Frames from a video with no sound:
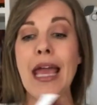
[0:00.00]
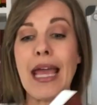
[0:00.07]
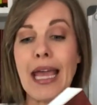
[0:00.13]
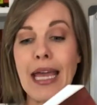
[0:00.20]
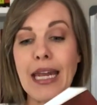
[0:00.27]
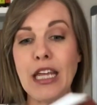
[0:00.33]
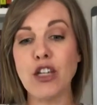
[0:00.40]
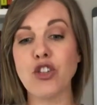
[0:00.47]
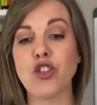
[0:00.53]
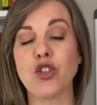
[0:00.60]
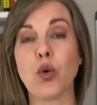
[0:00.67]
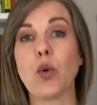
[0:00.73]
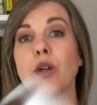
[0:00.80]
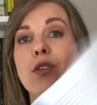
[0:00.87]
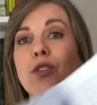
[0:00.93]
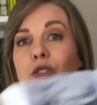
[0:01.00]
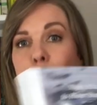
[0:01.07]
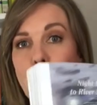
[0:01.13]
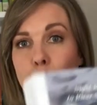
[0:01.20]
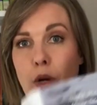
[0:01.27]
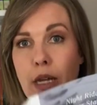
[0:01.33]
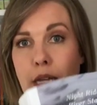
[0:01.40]
It is short
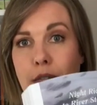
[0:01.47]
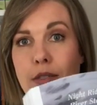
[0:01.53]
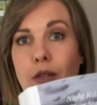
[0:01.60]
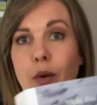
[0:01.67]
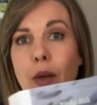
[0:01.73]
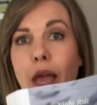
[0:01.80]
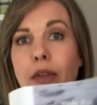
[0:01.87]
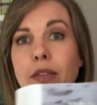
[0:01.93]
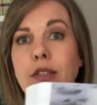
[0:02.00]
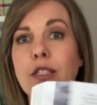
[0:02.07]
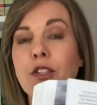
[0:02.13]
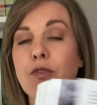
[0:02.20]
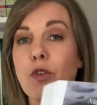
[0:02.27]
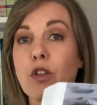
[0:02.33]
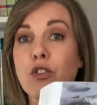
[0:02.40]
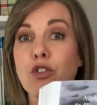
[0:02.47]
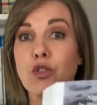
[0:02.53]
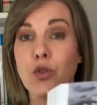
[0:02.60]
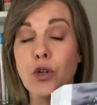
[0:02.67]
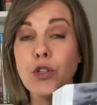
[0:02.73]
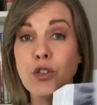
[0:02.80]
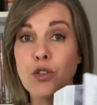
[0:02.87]
stories, okay? This is full of
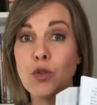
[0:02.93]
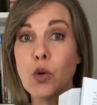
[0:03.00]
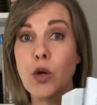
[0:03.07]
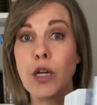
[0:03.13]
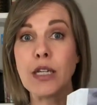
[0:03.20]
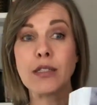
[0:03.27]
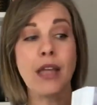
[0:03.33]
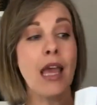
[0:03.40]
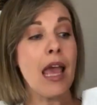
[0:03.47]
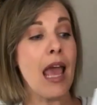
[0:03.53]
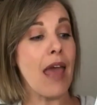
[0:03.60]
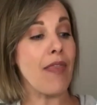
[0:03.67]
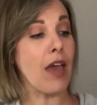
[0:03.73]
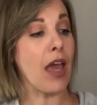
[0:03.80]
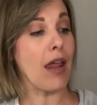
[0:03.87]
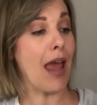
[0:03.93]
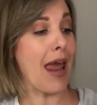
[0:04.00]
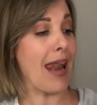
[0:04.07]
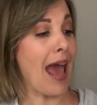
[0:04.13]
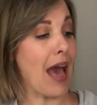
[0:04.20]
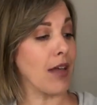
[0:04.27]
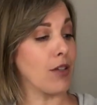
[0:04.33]
short stories
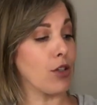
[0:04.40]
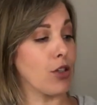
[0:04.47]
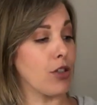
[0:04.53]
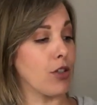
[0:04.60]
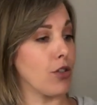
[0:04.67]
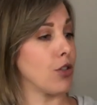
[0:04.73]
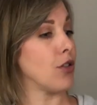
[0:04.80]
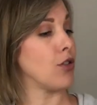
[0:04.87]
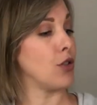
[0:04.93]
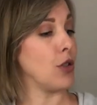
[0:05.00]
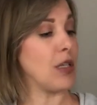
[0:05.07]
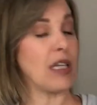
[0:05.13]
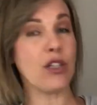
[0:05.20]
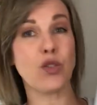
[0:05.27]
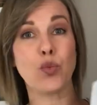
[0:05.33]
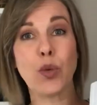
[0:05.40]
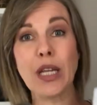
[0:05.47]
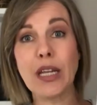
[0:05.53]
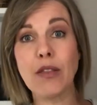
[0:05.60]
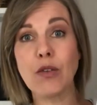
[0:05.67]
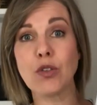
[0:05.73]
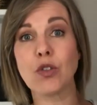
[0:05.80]
and as your student is
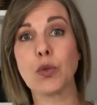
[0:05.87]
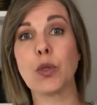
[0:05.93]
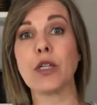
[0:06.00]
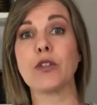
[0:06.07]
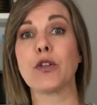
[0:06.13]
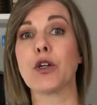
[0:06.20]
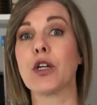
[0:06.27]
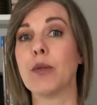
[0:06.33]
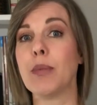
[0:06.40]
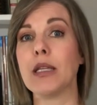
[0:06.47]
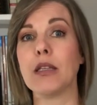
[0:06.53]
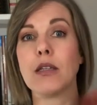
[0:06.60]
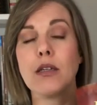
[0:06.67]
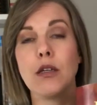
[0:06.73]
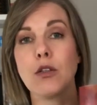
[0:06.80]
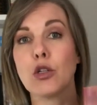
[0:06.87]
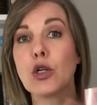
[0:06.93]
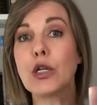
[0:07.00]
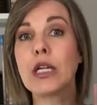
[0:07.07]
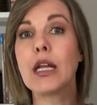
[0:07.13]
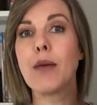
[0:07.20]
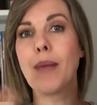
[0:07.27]
reading those stories, they're going to be
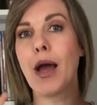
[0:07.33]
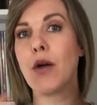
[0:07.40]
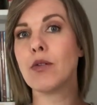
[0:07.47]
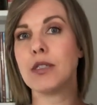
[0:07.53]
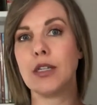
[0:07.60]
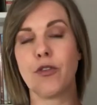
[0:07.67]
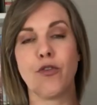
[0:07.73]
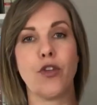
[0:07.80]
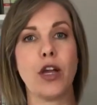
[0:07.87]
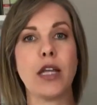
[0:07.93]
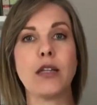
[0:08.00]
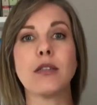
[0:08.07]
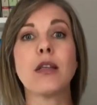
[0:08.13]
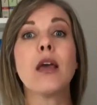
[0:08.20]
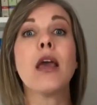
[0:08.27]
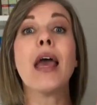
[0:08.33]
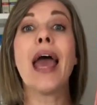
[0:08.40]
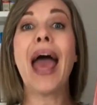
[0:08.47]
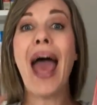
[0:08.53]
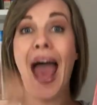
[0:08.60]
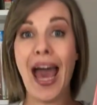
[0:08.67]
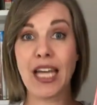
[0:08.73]
learning about different
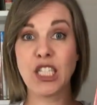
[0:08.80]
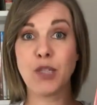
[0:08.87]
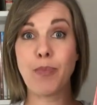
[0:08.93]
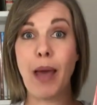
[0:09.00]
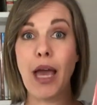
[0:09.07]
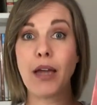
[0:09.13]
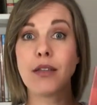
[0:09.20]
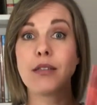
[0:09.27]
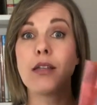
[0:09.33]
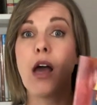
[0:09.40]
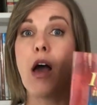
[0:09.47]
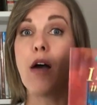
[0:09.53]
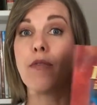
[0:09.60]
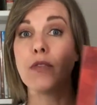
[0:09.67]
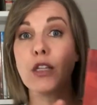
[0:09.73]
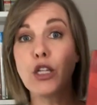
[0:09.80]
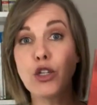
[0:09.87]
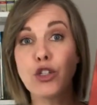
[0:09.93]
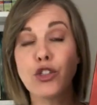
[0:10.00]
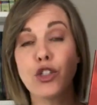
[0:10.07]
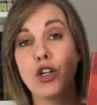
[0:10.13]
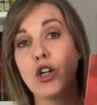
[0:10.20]
aspects of
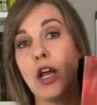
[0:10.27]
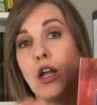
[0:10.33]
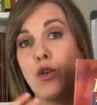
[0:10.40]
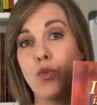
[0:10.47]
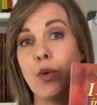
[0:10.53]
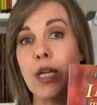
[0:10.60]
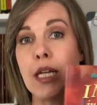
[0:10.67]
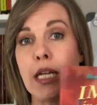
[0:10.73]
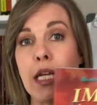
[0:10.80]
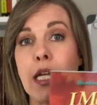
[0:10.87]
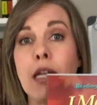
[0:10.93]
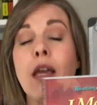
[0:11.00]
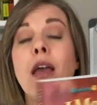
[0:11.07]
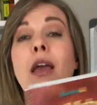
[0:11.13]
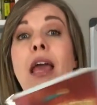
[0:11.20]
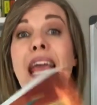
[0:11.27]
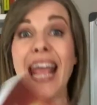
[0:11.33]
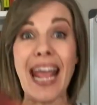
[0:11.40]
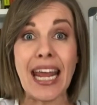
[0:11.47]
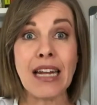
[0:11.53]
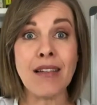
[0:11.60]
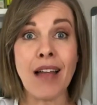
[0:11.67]
literature and reading,
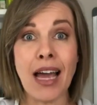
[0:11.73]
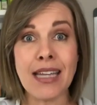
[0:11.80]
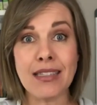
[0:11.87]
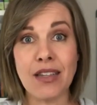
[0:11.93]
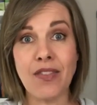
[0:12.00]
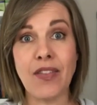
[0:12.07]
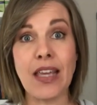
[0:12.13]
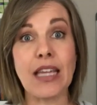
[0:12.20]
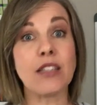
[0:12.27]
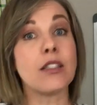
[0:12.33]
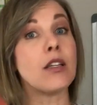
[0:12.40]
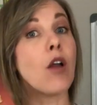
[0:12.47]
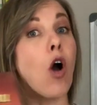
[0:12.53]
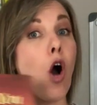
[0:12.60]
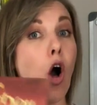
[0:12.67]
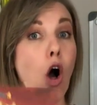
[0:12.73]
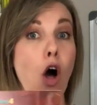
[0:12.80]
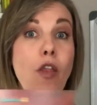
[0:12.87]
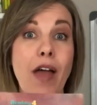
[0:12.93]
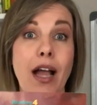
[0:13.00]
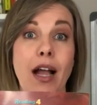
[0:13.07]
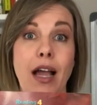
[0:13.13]
analyzing things and
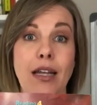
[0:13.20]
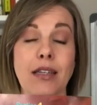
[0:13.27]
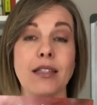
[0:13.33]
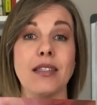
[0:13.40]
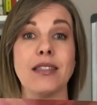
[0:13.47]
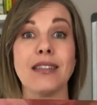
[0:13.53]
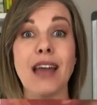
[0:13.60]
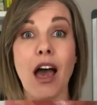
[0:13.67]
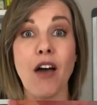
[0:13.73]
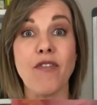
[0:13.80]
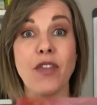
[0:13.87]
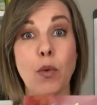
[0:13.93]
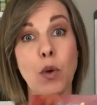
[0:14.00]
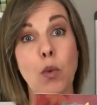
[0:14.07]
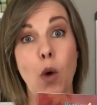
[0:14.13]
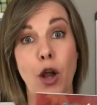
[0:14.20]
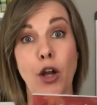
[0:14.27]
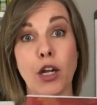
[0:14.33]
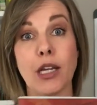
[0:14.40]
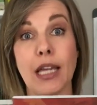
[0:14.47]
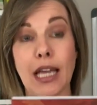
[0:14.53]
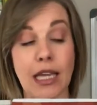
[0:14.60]
all that kind of stuff that we want
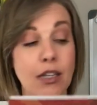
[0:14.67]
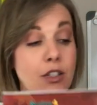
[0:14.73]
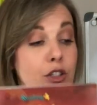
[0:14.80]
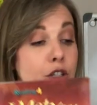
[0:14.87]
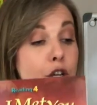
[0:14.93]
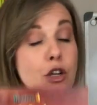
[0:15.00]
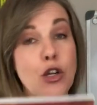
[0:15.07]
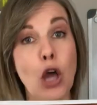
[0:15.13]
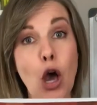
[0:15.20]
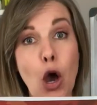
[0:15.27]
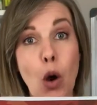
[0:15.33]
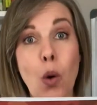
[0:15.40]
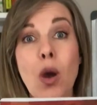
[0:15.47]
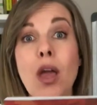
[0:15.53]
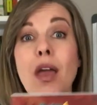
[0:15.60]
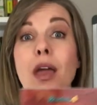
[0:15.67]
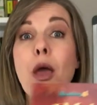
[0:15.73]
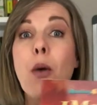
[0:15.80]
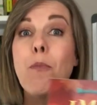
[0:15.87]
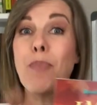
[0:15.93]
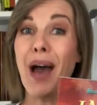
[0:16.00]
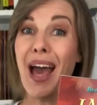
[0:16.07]
our kids to know.
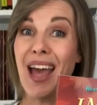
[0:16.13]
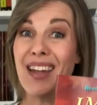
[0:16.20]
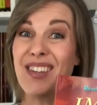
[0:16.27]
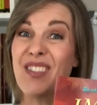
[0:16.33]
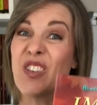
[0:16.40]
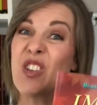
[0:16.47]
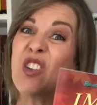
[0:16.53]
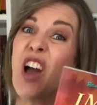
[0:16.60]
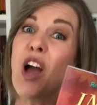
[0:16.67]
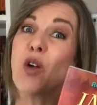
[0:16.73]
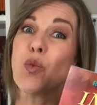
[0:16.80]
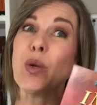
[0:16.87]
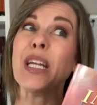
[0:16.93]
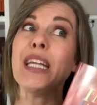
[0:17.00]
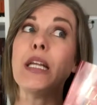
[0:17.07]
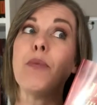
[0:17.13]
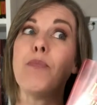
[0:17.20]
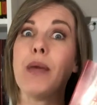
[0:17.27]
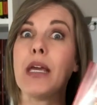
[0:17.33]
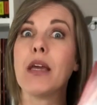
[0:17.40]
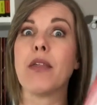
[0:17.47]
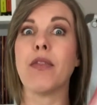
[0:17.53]
But they're not reading
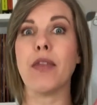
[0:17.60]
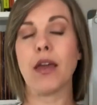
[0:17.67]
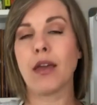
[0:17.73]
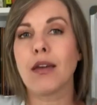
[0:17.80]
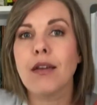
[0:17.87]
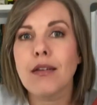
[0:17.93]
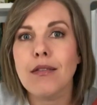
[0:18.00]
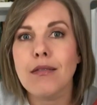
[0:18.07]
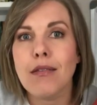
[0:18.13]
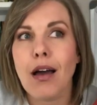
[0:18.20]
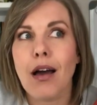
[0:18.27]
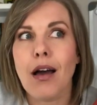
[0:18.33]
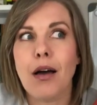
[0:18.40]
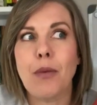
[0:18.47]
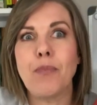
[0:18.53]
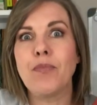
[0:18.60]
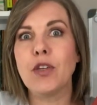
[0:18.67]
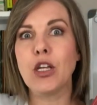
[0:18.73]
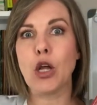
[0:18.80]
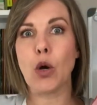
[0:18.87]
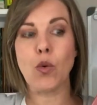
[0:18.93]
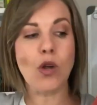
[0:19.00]
big, thick,
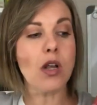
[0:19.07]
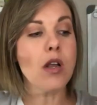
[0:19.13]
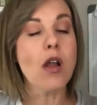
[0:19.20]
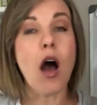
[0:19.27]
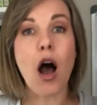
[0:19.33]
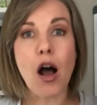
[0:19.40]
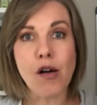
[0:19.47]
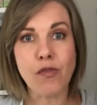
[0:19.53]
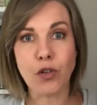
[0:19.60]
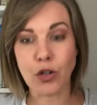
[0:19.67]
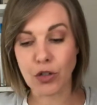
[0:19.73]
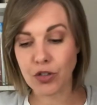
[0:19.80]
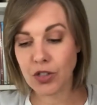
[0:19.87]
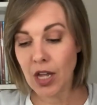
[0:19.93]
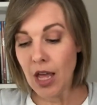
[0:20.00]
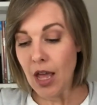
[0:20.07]
novels.